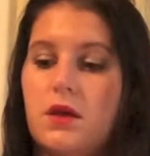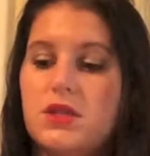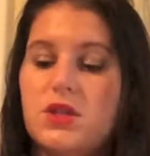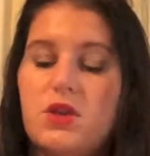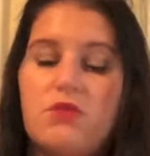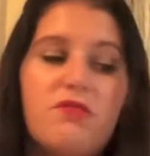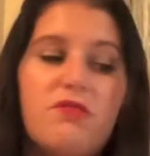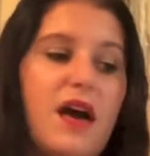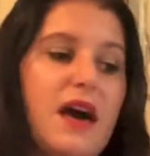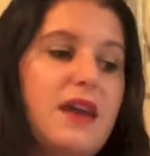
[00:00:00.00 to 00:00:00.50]

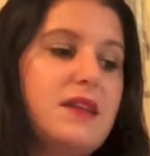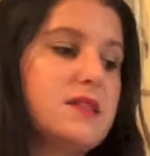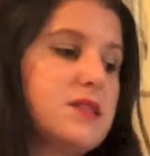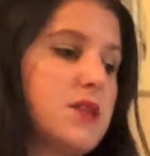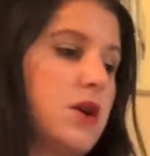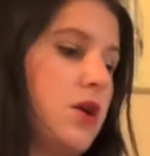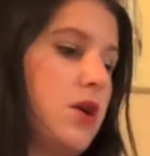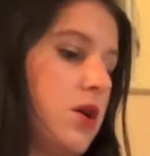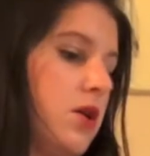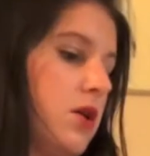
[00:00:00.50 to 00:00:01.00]
So that is
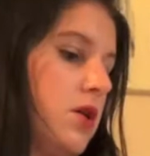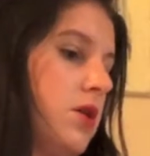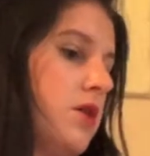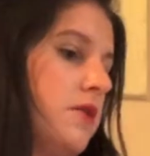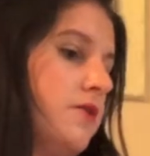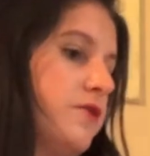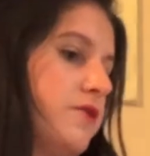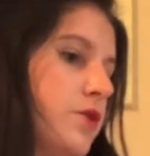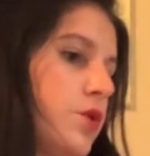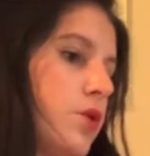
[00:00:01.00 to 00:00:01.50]

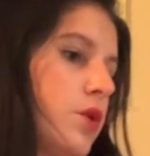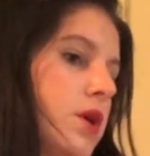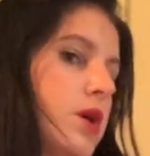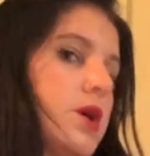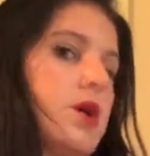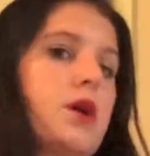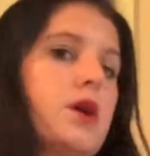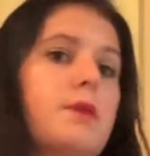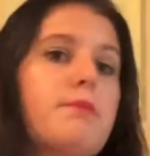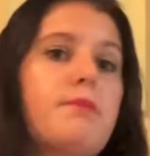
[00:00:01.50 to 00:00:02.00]
all
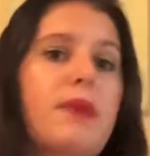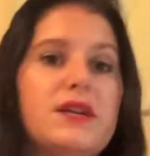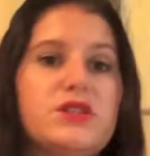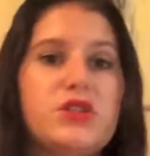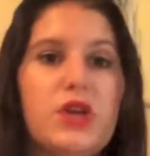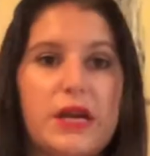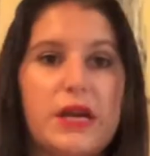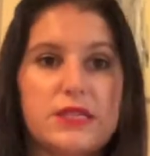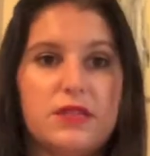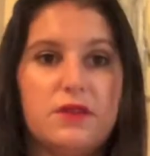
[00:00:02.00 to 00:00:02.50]
for my
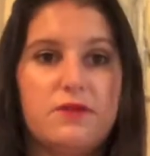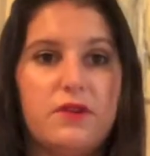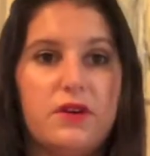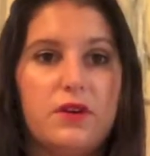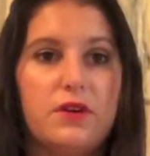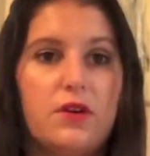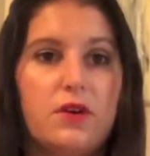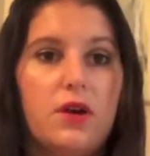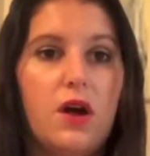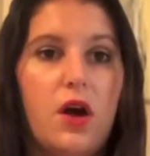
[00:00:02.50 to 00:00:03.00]

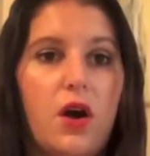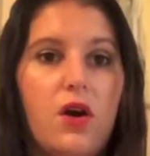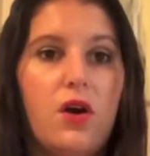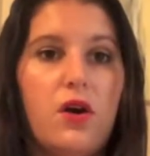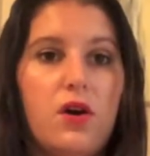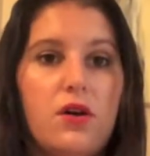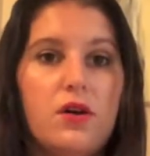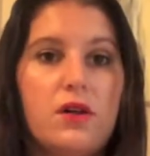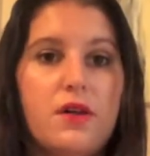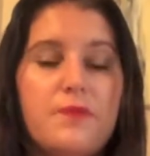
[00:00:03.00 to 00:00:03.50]
Jacksonville
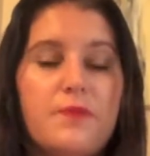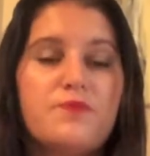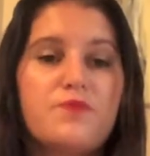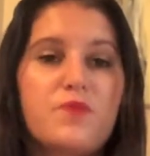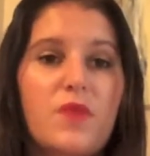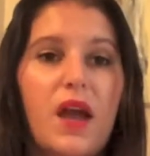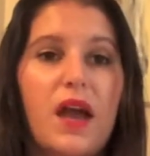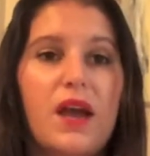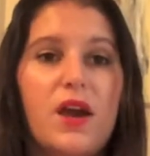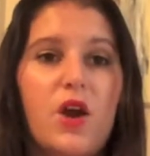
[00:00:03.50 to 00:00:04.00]
haul.
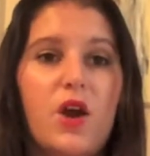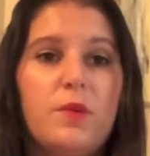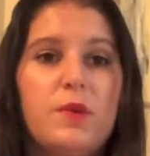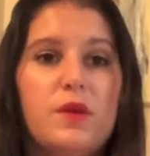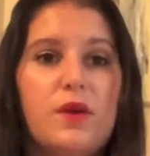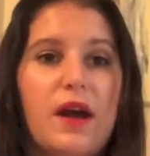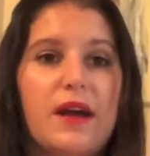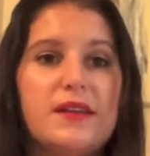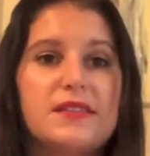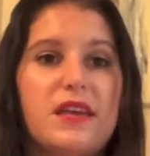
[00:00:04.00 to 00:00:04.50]
I hope
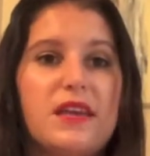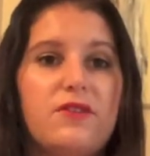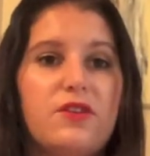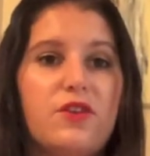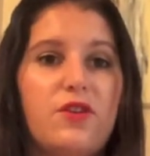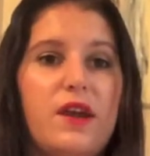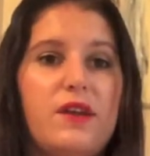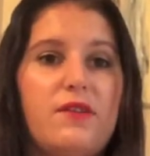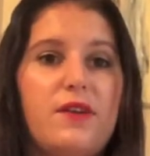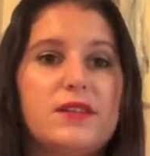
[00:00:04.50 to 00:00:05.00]
you guys have a
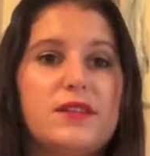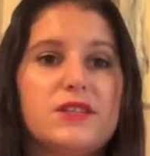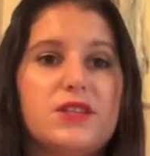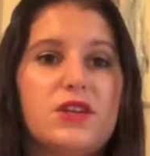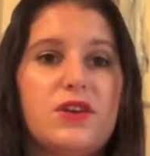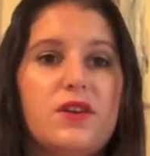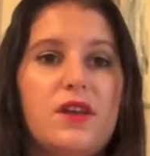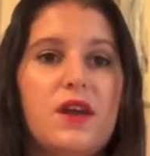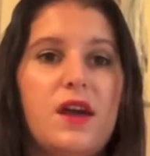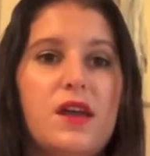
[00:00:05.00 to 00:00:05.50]
great rest of
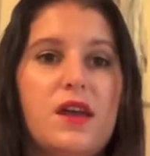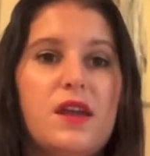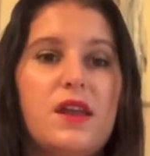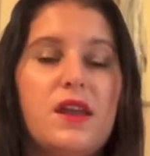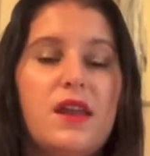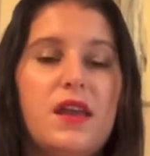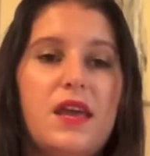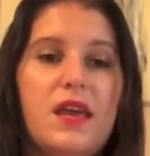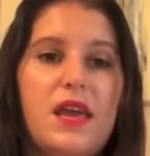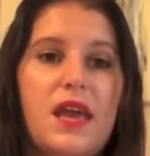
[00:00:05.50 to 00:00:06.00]
your night
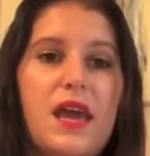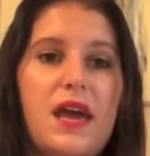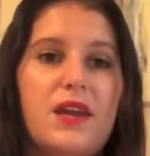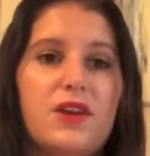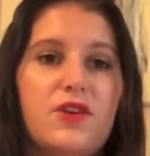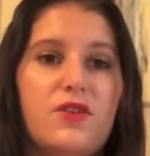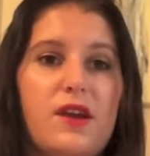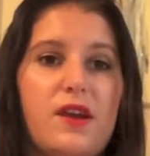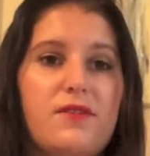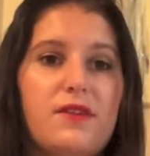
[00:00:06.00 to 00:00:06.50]
and a
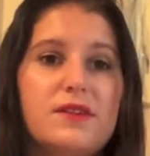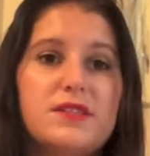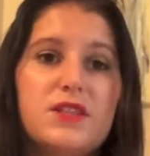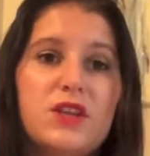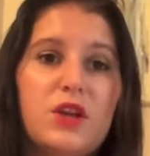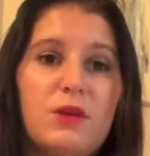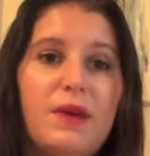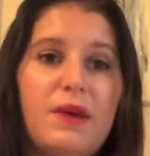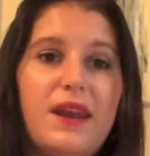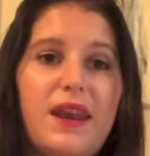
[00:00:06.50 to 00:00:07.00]
great rest of
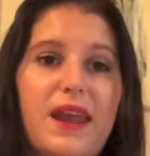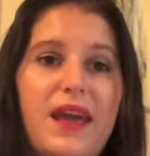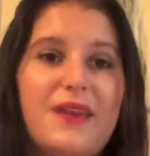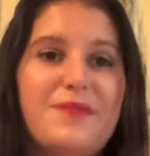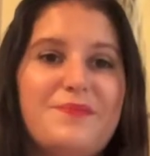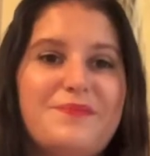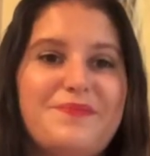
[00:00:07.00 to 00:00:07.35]
your Monday.